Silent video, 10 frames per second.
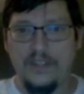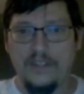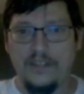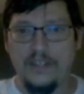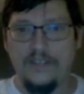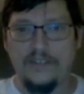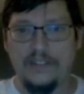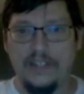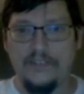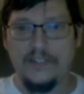even
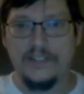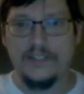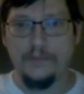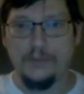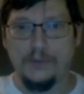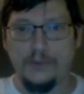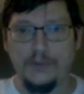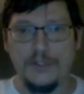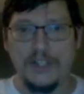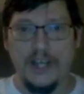the simple
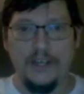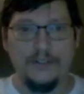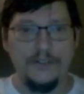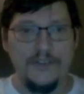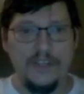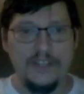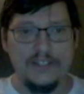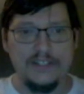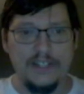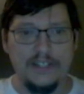childhood
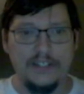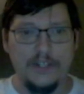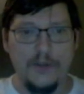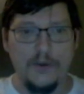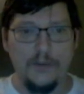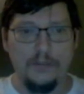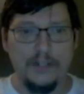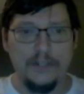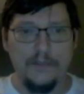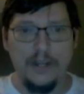things like
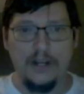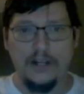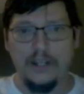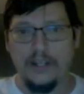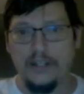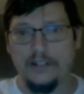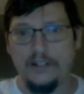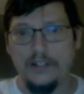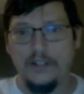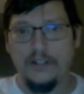Bloody Mary,
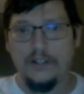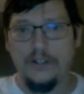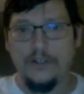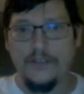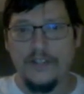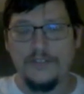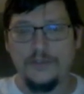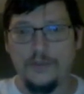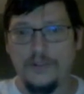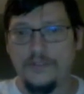all that
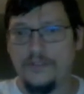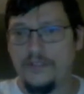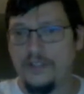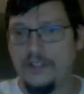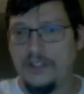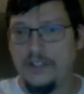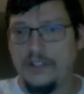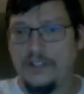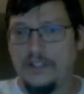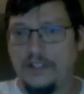sort of
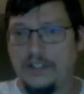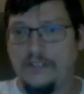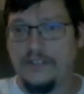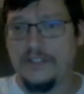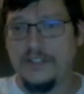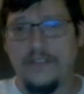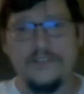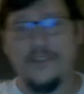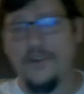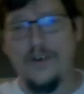lovely stuff.
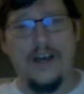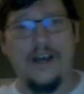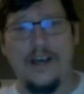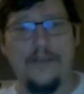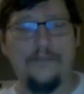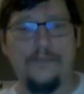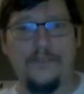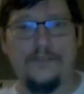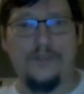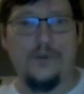So I'm
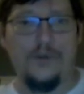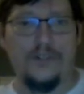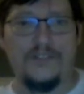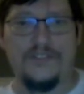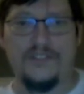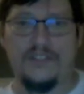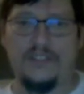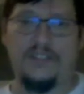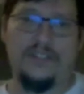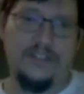of course
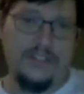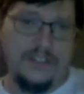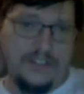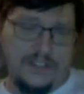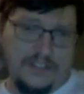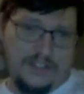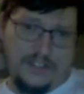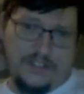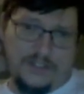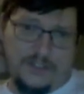
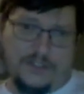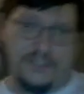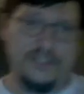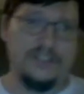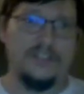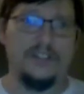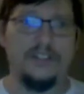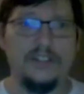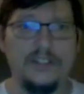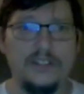interested
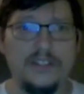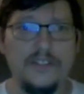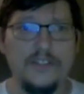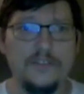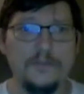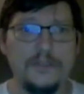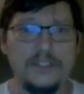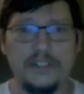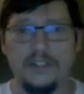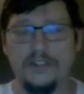in this
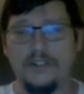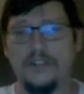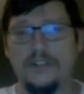particular